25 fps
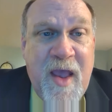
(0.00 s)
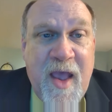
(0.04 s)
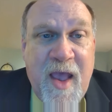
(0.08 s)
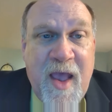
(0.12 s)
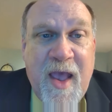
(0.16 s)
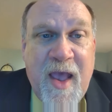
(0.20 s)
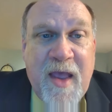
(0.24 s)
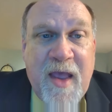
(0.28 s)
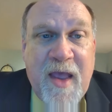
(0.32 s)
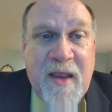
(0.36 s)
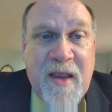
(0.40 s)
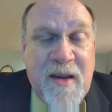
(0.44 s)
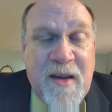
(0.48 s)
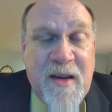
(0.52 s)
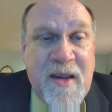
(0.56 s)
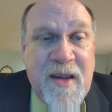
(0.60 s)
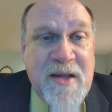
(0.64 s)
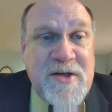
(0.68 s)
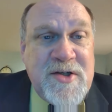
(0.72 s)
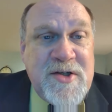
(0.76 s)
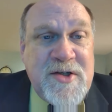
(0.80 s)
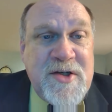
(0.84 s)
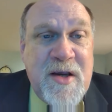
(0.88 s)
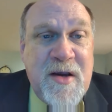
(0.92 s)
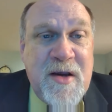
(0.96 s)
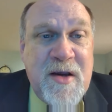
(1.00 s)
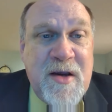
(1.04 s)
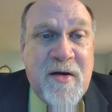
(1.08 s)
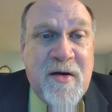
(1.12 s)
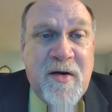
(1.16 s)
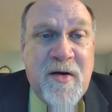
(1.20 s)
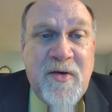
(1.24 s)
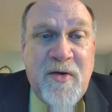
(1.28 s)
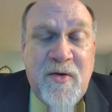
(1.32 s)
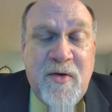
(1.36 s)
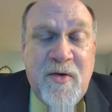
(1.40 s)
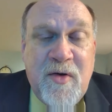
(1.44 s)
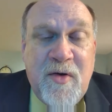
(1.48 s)
And each year,
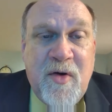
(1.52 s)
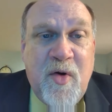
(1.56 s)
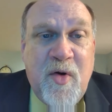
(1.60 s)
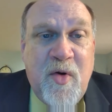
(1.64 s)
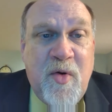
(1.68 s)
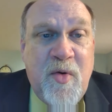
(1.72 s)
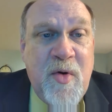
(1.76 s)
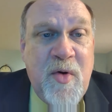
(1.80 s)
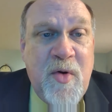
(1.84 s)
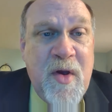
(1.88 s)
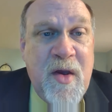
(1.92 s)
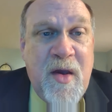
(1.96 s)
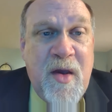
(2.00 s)
you know,